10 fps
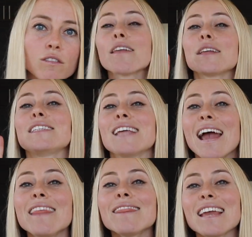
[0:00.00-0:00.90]
Now, the
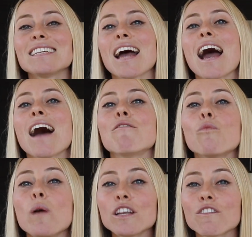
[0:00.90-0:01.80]
10th thing to have
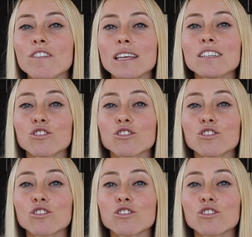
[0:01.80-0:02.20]
when you're feeling